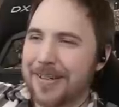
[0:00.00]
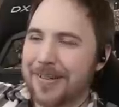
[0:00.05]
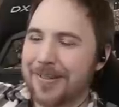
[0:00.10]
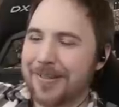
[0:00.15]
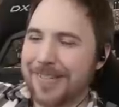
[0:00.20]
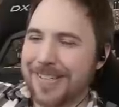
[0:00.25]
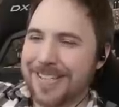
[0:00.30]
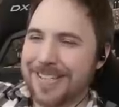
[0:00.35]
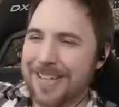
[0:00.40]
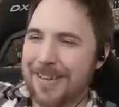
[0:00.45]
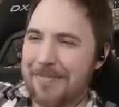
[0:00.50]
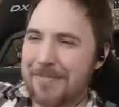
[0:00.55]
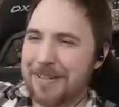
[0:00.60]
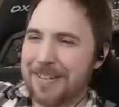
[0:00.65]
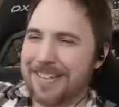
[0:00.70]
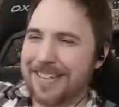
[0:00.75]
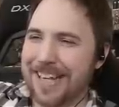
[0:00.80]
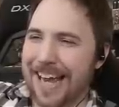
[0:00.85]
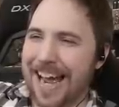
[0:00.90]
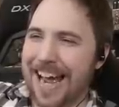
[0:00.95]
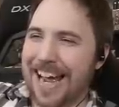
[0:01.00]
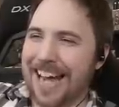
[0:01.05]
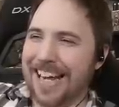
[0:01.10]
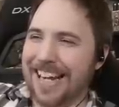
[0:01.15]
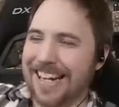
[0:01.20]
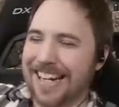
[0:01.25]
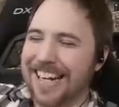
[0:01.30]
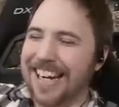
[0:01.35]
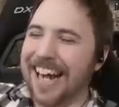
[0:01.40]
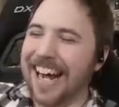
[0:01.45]
What's up with
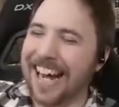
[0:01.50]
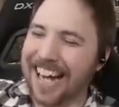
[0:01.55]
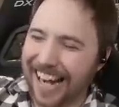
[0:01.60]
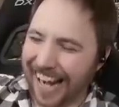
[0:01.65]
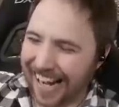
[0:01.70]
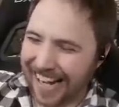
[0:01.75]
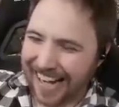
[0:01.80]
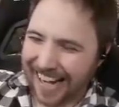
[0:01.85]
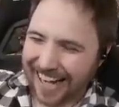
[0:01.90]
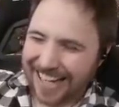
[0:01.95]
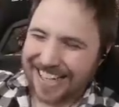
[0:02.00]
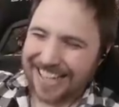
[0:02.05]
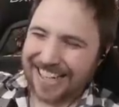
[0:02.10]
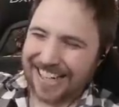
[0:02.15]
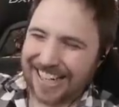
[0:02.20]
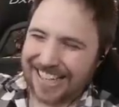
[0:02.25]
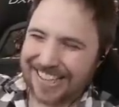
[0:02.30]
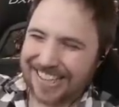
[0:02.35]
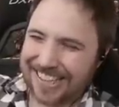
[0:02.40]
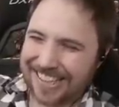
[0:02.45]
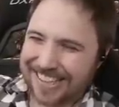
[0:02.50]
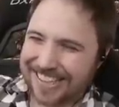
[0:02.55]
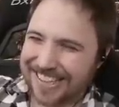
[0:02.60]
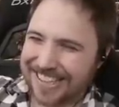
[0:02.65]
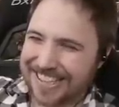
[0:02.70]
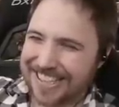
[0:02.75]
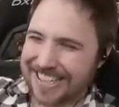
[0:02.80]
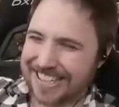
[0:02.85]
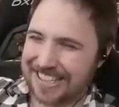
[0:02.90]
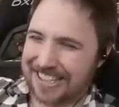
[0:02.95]
that?
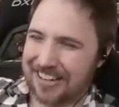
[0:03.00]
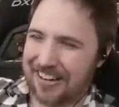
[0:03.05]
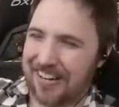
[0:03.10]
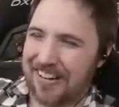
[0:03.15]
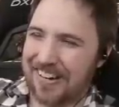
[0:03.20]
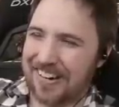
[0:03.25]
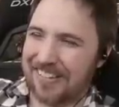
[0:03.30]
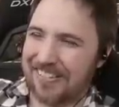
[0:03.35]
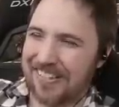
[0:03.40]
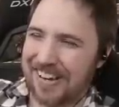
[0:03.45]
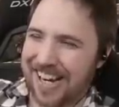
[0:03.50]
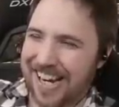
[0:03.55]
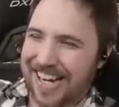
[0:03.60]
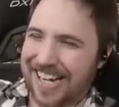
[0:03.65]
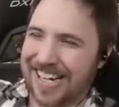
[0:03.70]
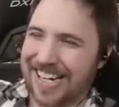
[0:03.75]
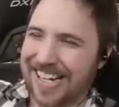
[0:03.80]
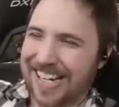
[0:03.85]
They're just going away.